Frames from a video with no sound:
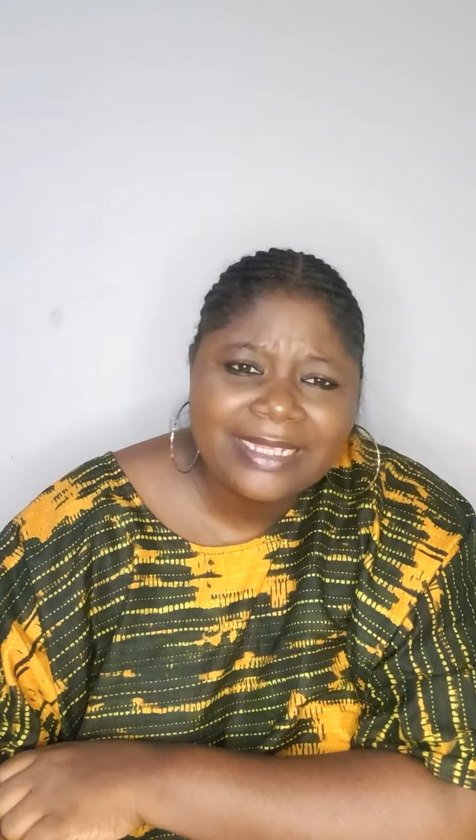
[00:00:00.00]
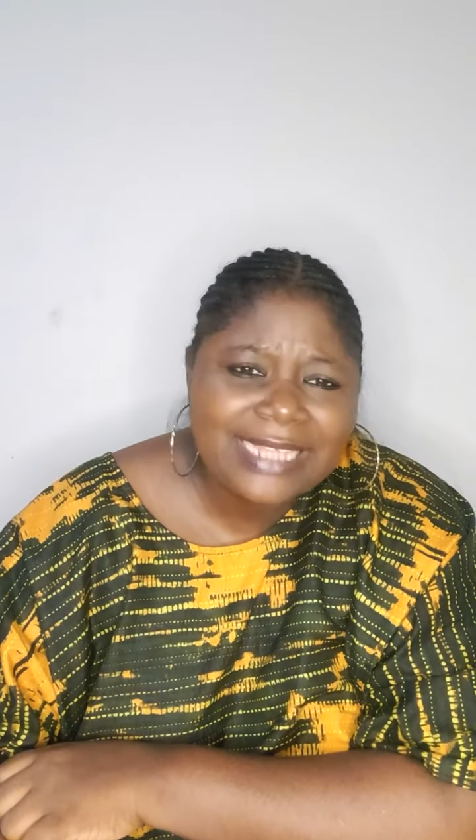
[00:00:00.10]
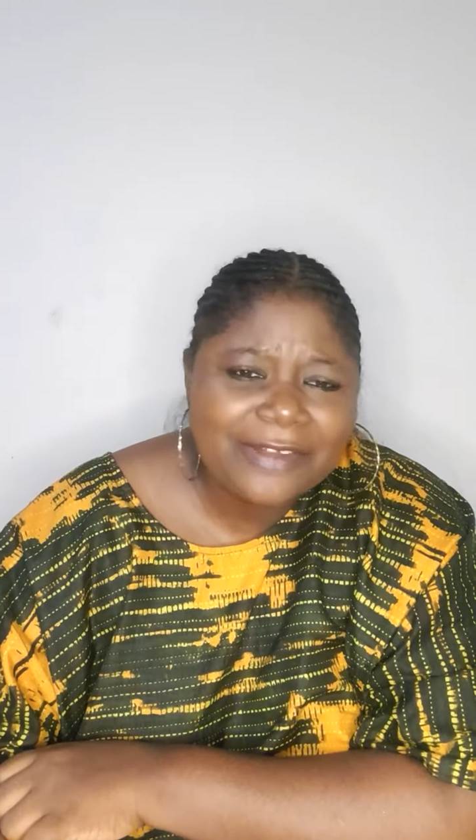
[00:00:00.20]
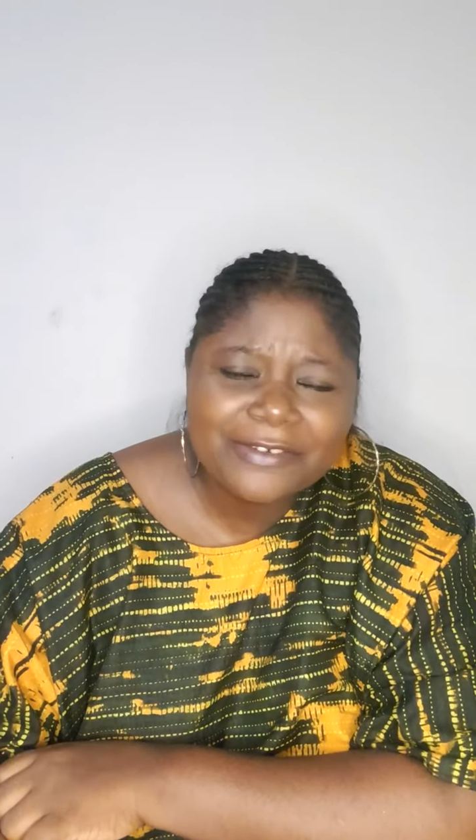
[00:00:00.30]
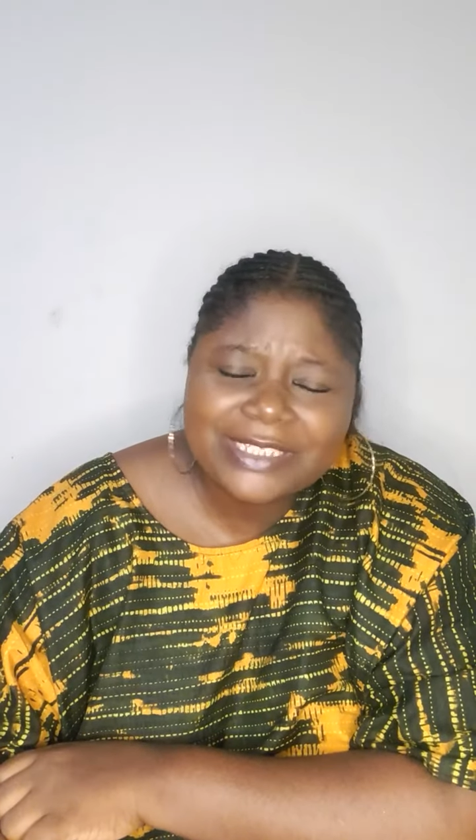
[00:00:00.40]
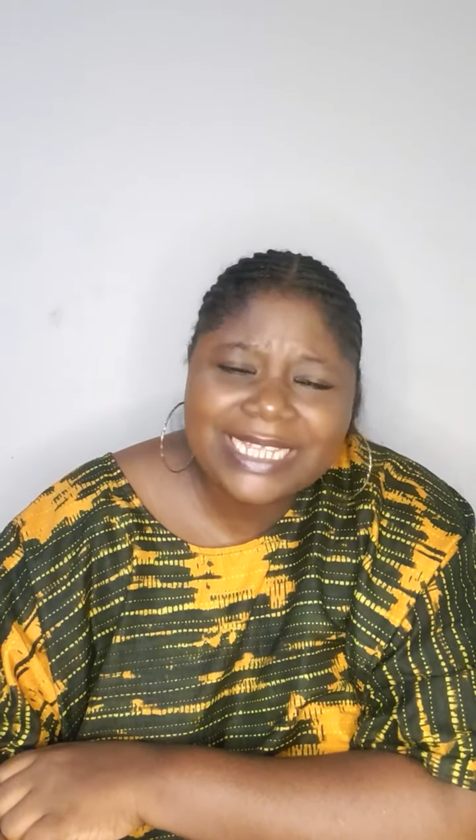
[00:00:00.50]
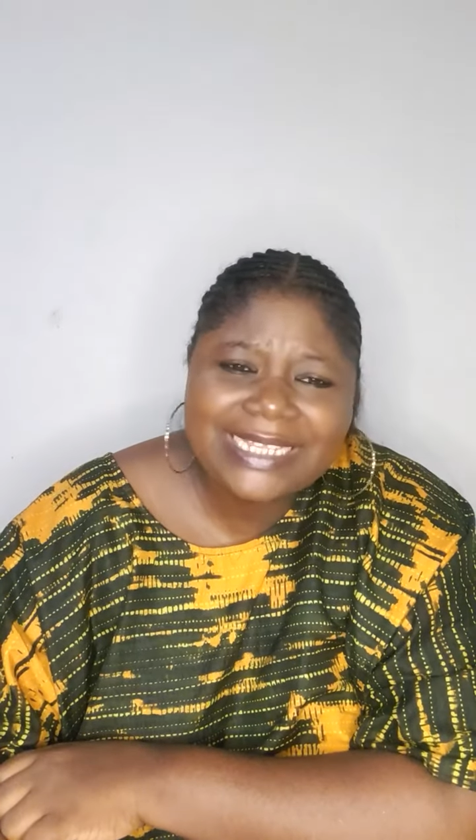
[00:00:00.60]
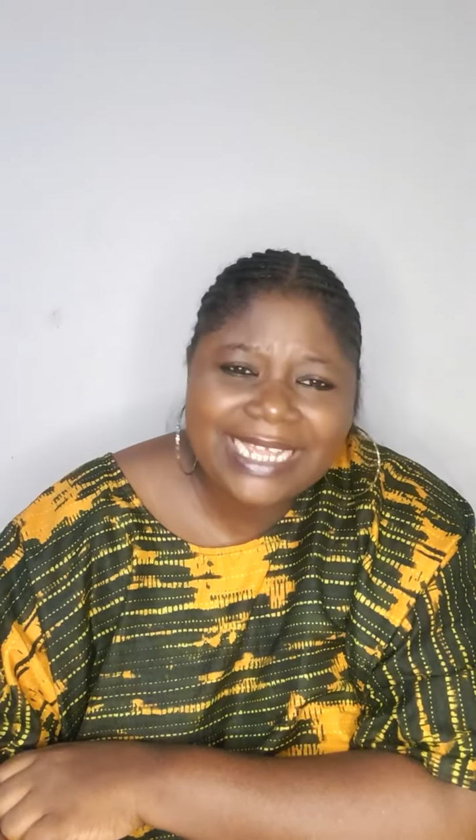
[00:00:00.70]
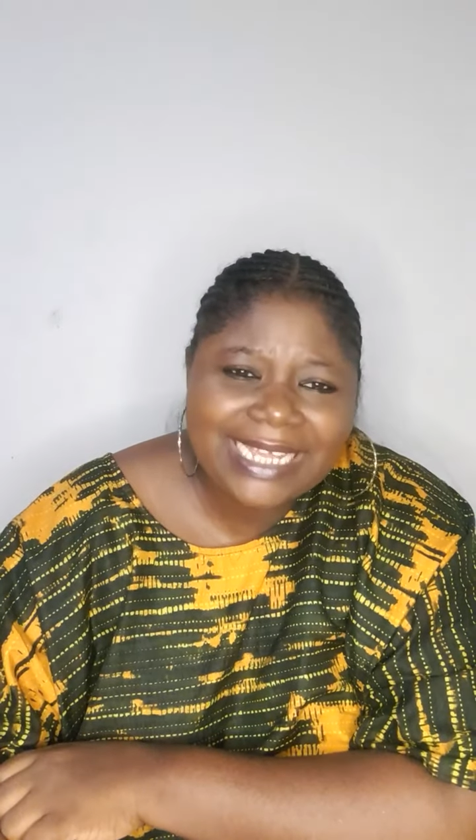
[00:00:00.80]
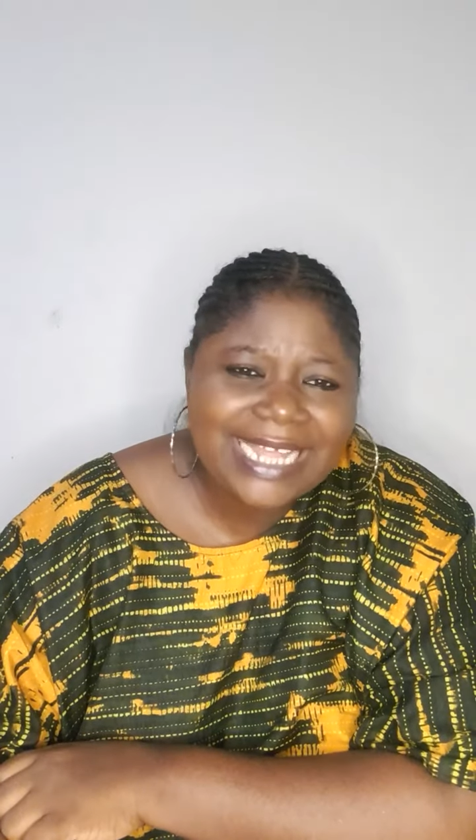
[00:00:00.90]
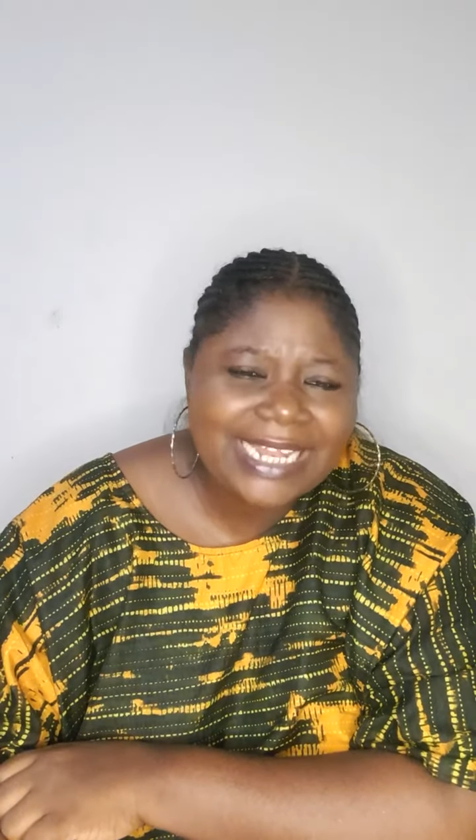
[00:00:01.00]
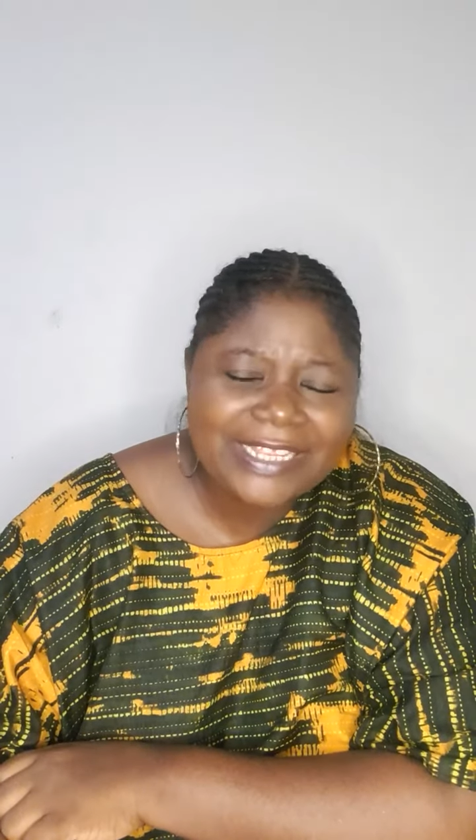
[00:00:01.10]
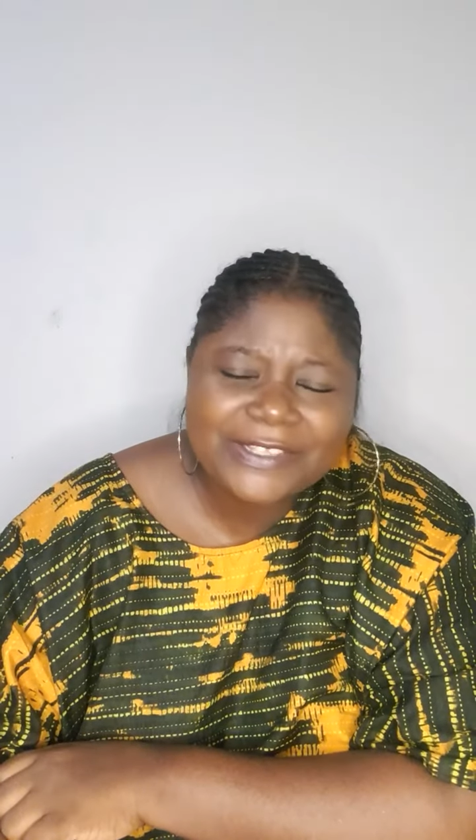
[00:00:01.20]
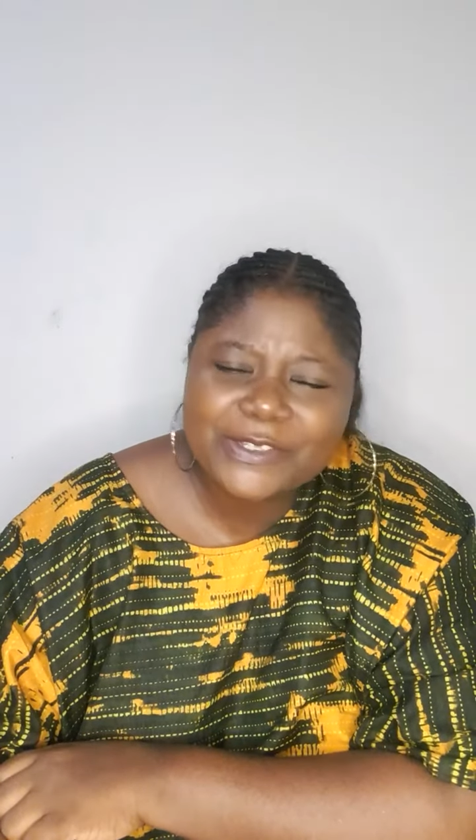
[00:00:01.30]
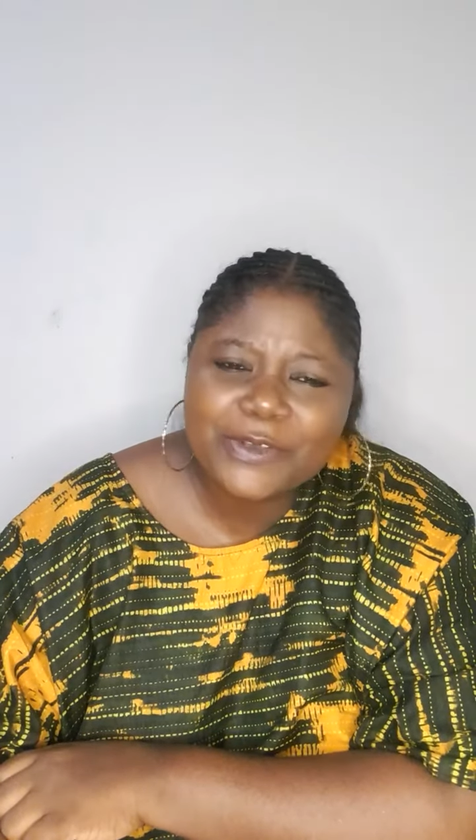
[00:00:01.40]
That was the day that
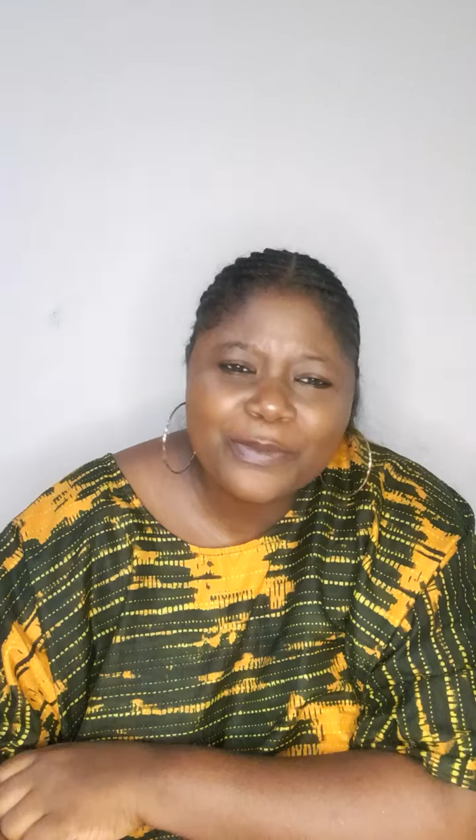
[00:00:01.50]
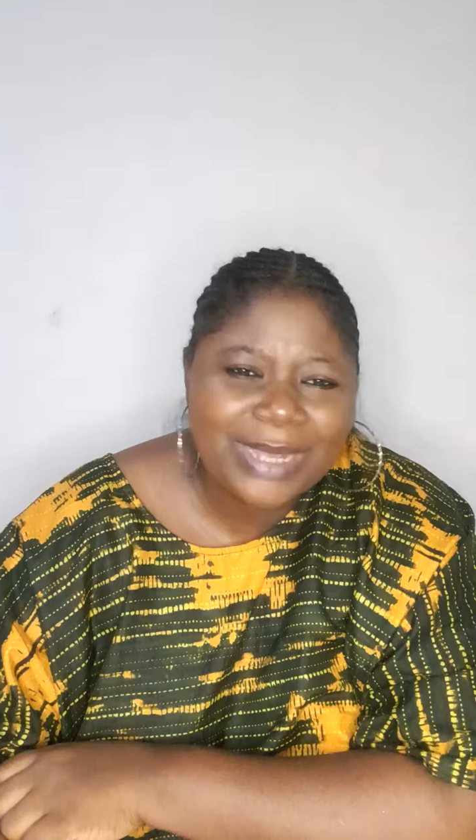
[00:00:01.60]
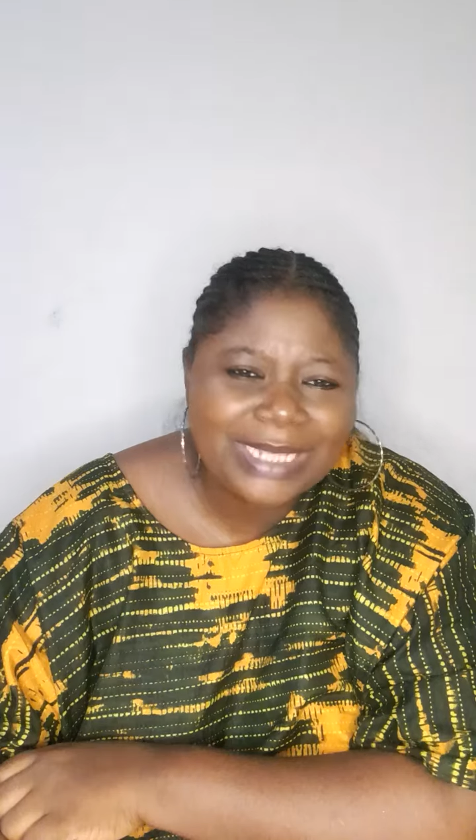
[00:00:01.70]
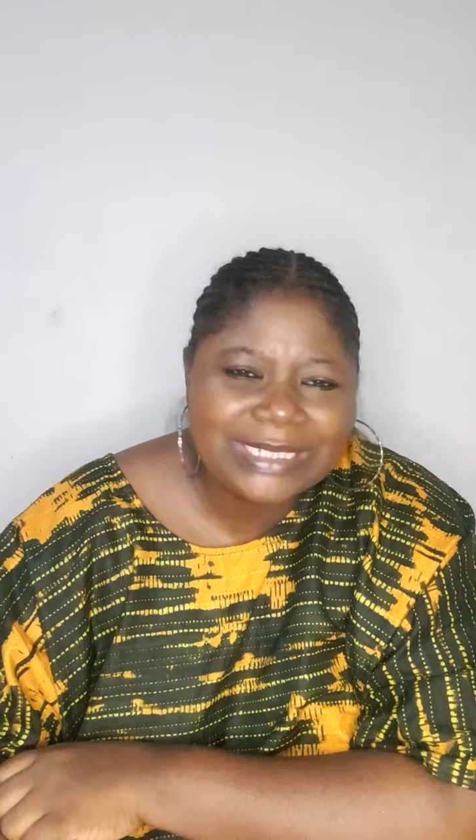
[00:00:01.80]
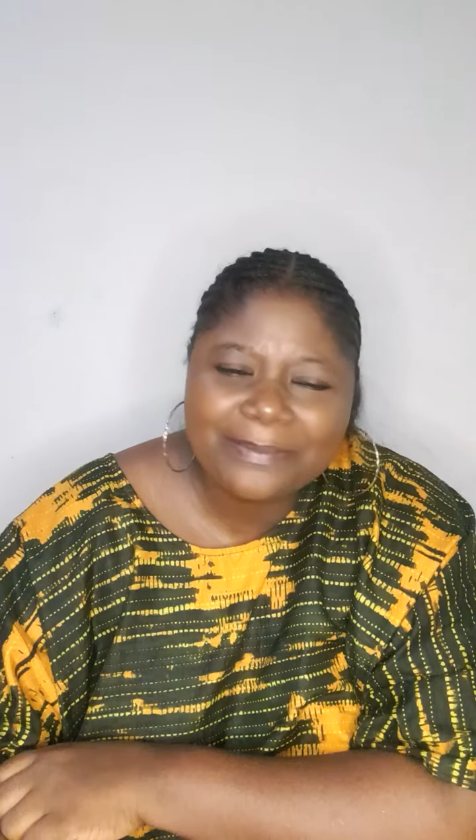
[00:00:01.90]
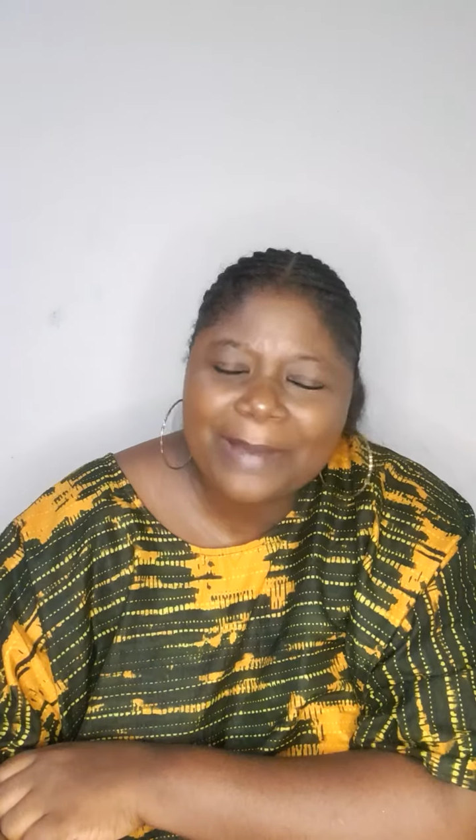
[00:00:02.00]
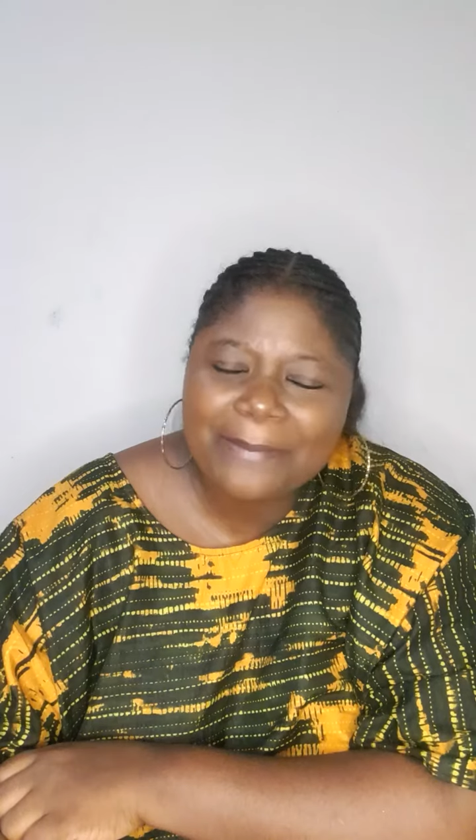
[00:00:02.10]
he saw Bathsheba